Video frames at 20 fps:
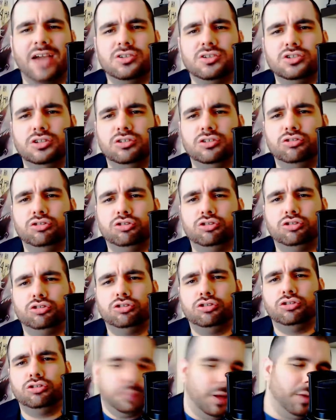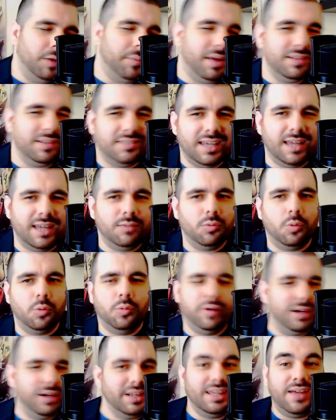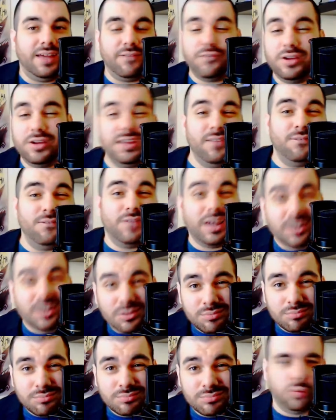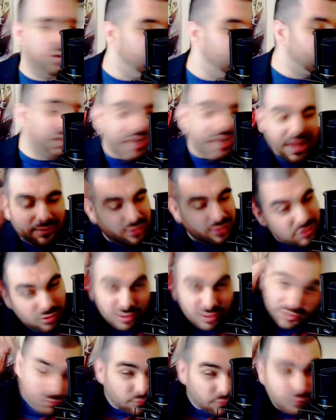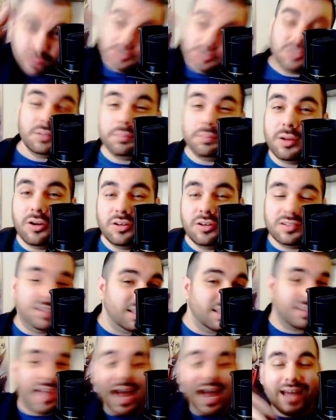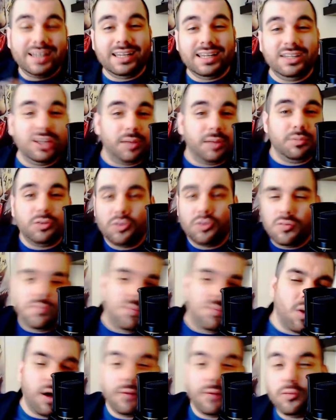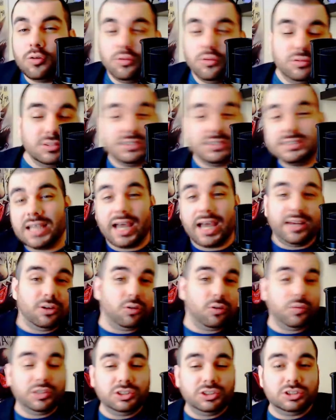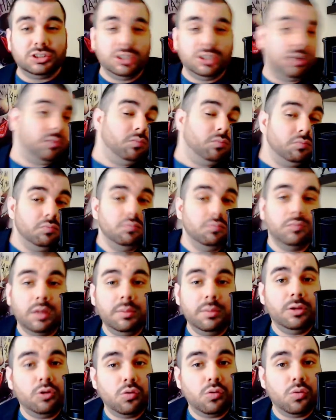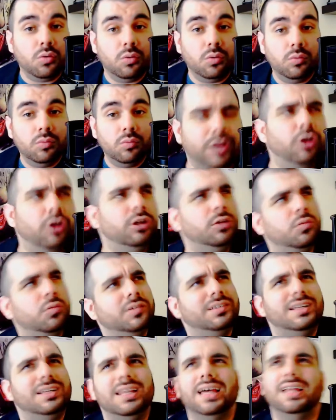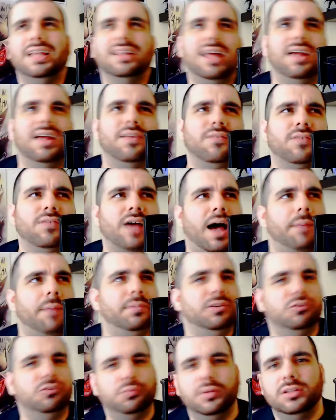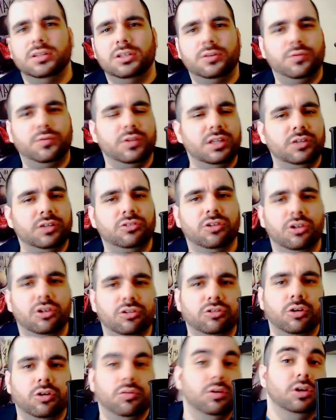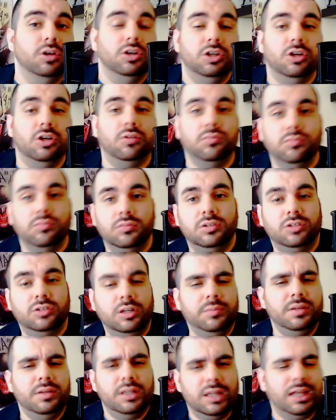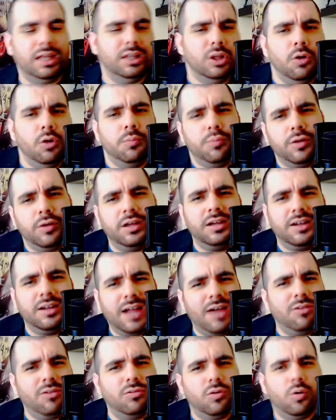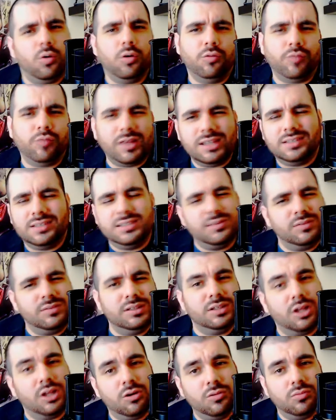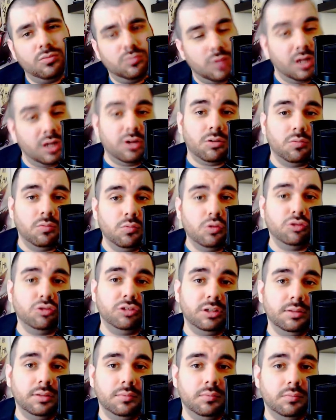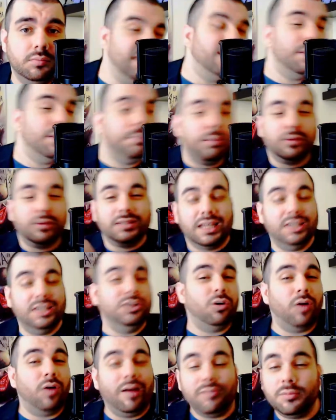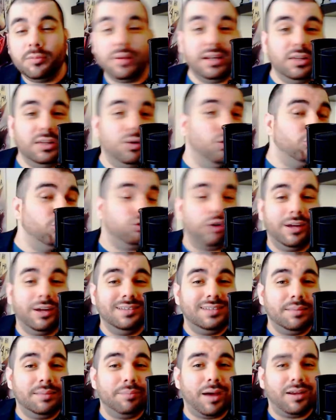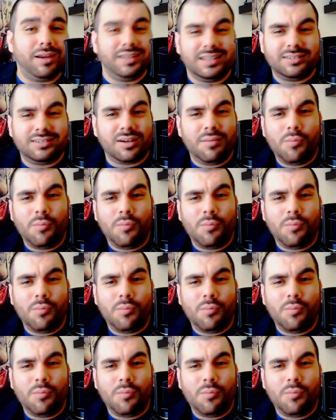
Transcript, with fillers: Actions Spider-Man 10, where we're going to get freaking Venom, where it's going to have, you know, his first appearance in this IDW Marvel title, which, you know, could be cool. And I heard there wasn't like a lot of copies printed for this. So, you know, it's going to be like a low print count or relatively low. I don't know. We'll see. And then the book that, you know, everybody goes crazy about, this